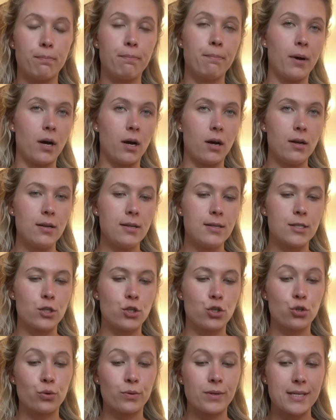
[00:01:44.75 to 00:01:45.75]
bars. The
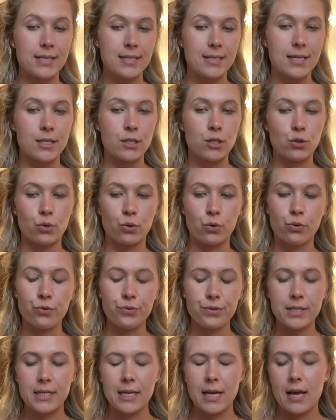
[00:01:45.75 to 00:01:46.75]
choice is
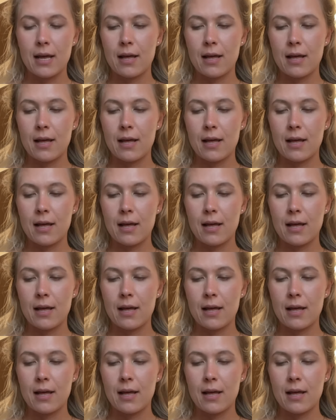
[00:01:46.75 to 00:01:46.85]
yours.